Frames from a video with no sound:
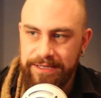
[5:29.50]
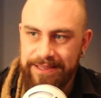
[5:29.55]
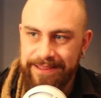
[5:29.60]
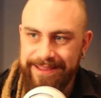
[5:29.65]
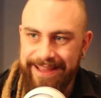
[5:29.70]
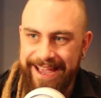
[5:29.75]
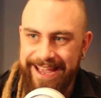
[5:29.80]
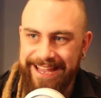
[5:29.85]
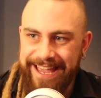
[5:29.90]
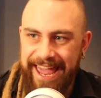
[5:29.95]

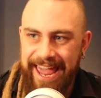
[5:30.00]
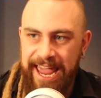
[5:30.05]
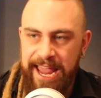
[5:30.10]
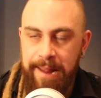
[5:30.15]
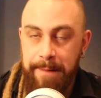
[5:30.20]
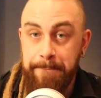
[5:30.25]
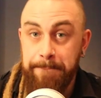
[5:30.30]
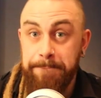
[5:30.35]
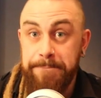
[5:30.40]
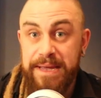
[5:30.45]
like
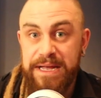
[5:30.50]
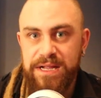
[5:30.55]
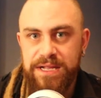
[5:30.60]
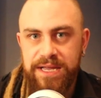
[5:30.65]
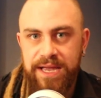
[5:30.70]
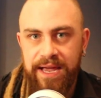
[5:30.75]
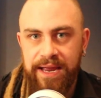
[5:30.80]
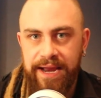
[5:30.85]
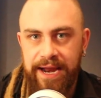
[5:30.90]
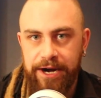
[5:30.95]
a
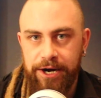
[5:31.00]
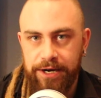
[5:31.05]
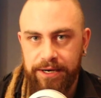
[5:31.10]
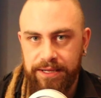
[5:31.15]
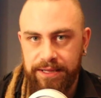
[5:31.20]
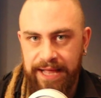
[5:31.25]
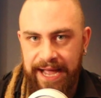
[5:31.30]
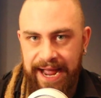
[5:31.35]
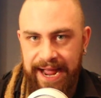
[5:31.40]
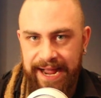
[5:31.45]
billionaire
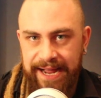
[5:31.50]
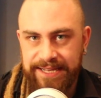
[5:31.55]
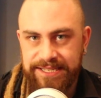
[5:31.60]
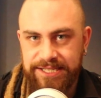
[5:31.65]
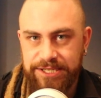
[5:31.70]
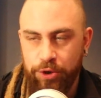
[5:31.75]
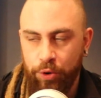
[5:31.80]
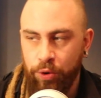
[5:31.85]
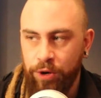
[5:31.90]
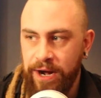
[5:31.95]

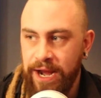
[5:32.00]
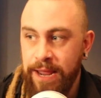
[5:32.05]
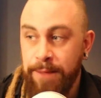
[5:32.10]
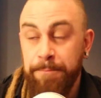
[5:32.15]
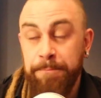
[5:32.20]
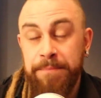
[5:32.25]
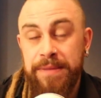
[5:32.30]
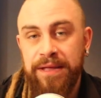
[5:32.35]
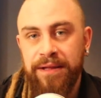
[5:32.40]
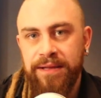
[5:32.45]
class or a
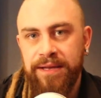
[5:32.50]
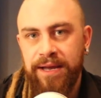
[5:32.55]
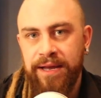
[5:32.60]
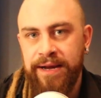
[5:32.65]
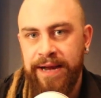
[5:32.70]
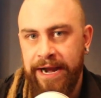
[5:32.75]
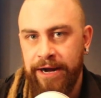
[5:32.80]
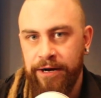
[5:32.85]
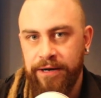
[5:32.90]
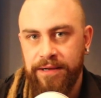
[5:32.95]

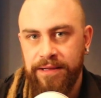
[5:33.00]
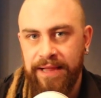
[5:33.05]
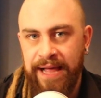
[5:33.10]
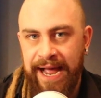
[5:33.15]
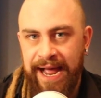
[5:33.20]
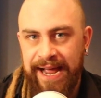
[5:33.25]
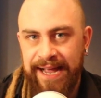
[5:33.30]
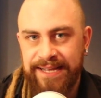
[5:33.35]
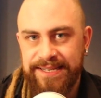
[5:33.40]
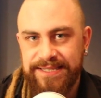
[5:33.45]
millionaire
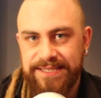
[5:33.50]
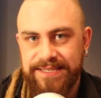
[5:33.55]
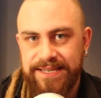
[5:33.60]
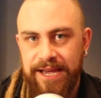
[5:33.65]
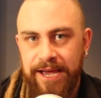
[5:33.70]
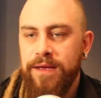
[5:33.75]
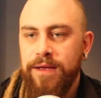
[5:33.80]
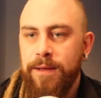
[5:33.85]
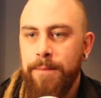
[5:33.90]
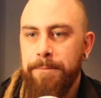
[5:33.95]
class,
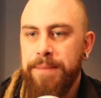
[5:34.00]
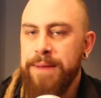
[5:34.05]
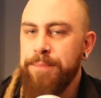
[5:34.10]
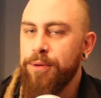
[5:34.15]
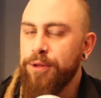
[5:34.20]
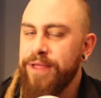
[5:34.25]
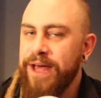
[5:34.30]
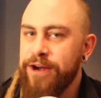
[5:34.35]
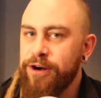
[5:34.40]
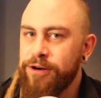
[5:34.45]

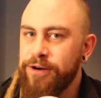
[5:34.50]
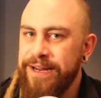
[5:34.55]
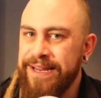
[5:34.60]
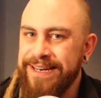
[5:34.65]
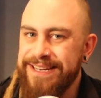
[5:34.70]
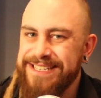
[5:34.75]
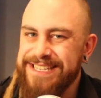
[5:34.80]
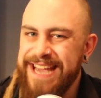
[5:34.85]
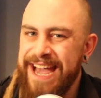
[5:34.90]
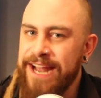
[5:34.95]
people that are
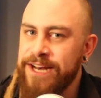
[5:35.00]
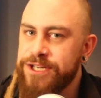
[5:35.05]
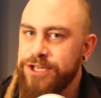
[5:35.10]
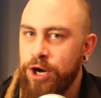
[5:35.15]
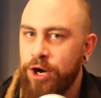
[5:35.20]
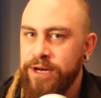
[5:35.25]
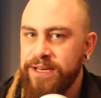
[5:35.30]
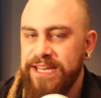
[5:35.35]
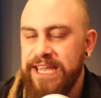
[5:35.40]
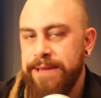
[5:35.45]
intent
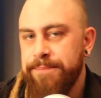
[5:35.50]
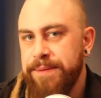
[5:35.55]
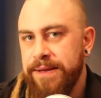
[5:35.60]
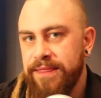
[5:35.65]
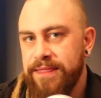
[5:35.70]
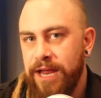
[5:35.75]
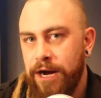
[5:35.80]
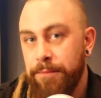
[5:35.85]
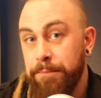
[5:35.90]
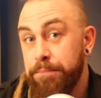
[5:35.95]
on
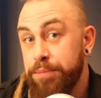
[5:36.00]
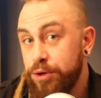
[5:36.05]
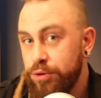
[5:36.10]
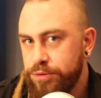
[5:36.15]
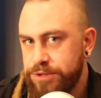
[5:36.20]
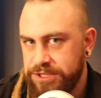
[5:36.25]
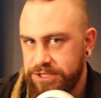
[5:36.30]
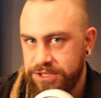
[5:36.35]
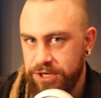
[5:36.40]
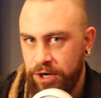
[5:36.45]
keeping their
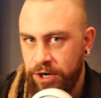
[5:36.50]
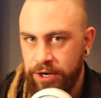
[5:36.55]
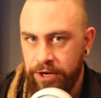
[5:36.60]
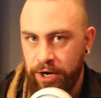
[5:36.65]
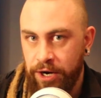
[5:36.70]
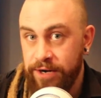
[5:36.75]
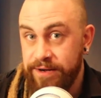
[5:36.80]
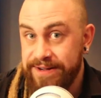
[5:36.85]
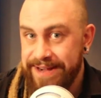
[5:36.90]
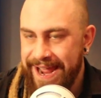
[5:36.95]
boots on
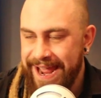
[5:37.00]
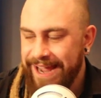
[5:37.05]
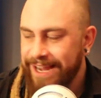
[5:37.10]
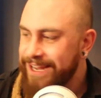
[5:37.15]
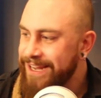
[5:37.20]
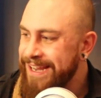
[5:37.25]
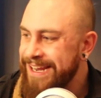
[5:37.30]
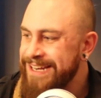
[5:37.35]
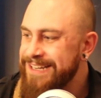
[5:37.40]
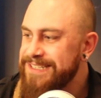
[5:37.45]
our
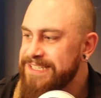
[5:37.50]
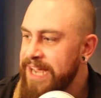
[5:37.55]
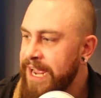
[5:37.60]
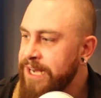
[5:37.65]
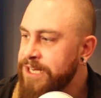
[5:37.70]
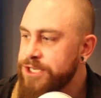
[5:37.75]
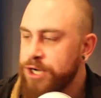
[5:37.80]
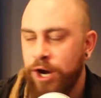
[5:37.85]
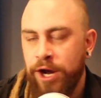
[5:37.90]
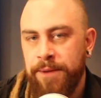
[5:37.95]
neck,
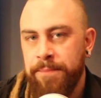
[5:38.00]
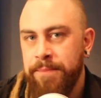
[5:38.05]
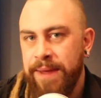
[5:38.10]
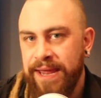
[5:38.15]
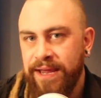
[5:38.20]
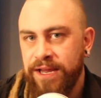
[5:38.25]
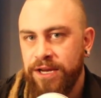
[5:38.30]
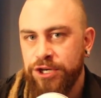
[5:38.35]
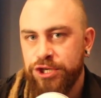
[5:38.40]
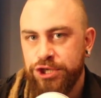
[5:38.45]
intent on
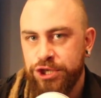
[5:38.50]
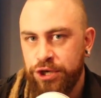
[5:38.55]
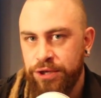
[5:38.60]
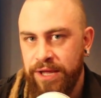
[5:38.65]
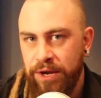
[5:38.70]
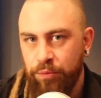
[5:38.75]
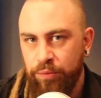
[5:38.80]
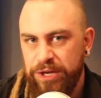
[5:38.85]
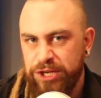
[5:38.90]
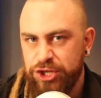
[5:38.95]
making sure
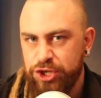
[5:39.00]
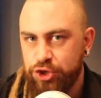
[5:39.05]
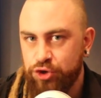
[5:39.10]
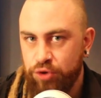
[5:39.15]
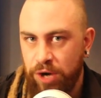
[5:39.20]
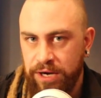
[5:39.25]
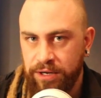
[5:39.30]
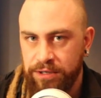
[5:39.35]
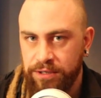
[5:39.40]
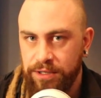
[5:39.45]
that we
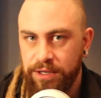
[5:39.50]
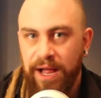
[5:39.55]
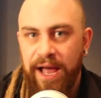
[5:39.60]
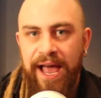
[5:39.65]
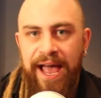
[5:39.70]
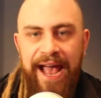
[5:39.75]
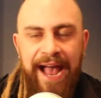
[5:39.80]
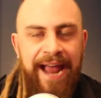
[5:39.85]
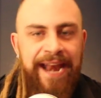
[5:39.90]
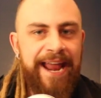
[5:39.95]
struggle
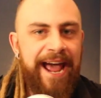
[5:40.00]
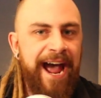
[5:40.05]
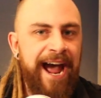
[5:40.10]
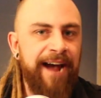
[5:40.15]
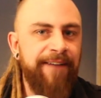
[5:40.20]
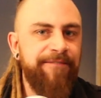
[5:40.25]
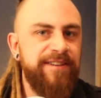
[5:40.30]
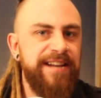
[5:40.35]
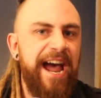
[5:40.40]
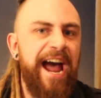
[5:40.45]
and
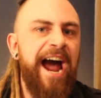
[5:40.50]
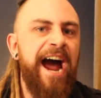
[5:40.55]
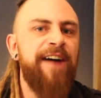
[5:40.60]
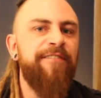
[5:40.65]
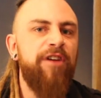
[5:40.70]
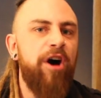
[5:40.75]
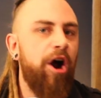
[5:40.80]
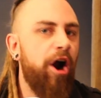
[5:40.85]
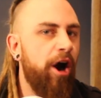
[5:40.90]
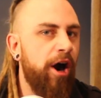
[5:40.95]
have to have
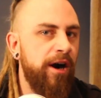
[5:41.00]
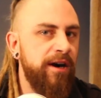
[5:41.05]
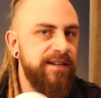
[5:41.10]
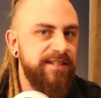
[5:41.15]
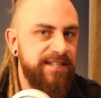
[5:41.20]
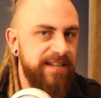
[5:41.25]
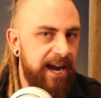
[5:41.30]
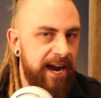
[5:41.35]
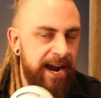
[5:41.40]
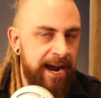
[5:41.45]
a
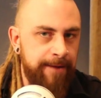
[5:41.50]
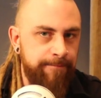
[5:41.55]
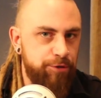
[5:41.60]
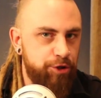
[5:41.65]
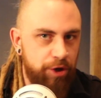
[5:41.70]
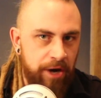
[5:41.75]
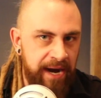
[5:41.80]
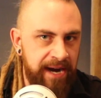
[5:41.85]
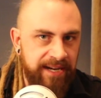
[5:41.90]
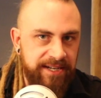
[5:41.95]
hard time
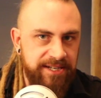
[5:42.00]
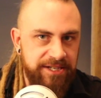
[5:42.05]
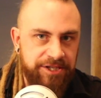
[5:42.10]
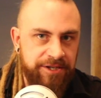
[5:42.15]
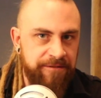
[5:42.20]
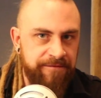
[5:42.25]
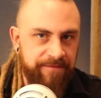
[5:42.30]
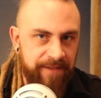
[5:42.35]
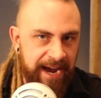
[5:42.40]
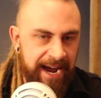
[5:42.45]
trying to
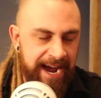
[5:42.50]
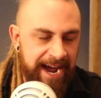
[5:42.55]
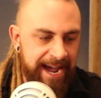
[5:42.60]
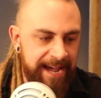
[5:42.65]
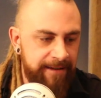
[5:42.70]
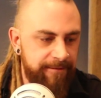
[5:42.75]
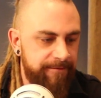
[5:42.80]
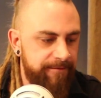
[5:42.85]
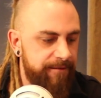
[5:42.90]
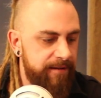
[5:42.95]

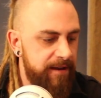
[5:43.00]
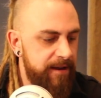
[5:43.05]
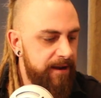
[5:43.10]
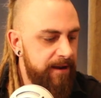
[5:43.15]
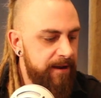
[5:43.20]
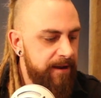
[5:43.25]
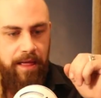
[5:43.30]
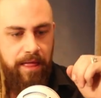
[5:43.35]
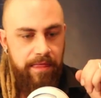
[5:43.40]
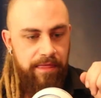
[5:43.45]
survive,
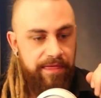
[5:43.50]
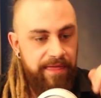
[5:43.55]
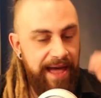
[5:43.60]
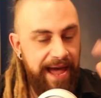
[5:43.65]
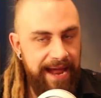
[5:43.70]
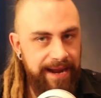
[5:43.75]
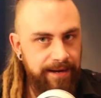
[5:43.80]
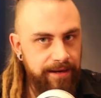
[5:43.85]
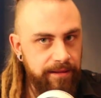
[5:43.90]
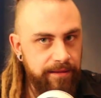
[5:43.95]

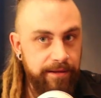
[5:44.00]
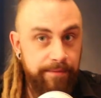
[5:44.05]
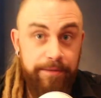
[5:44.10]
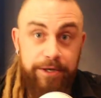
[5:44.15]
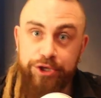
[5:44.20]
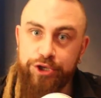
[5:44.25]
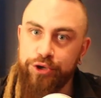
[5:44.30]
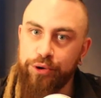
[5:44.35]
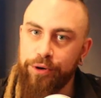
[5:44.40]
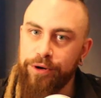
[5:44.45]
then the
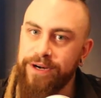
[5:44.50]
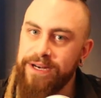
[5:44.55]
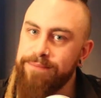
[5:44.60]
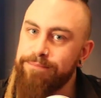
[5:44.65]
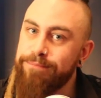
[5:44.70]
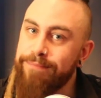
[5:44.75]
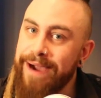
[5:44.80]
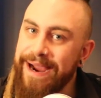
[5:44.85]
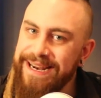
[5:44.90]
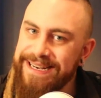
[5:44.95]
majority
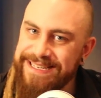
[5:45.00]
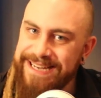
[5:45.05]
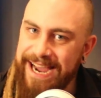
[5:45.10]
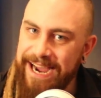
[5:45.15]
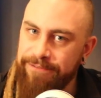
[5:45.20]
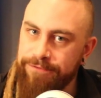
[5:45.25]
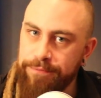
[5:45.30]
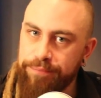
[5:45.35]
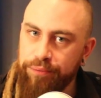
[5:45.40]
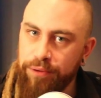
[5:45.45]
might
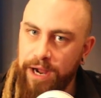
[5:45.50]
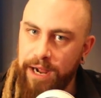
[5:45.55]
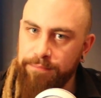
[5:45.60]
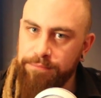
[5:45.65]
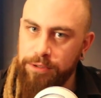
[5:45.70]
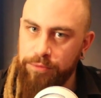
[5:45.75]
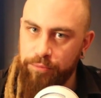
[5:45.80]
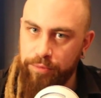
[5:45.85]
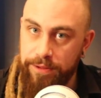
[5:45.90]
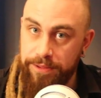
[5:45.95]
have a
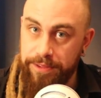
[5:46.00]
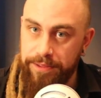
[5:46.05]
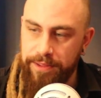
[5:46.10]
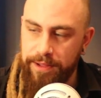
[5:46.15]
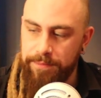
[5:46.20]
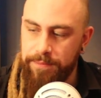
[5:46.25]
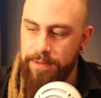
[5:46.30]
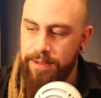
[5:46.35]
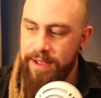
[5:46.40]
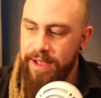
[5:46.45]
problem with
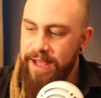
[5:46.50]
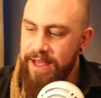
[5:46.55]
them.